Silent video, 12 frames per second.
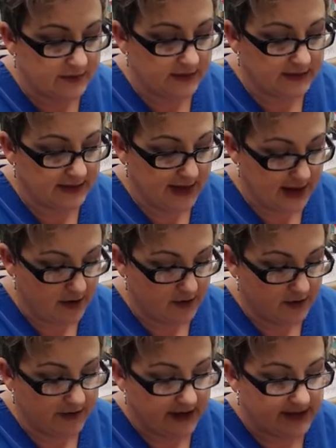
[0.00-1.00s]
to
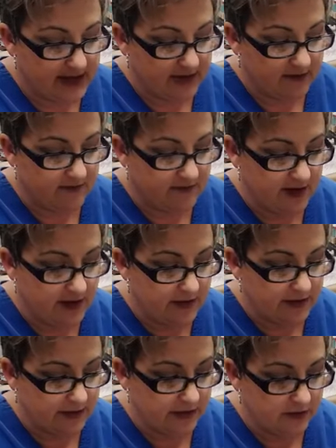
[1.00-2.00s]
tell, they take
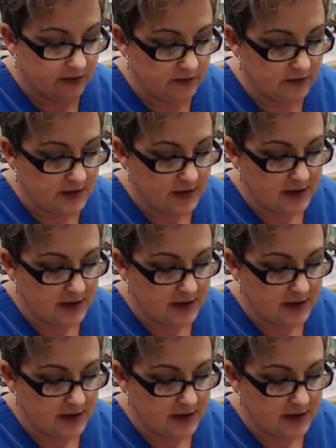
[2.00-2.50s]
very little.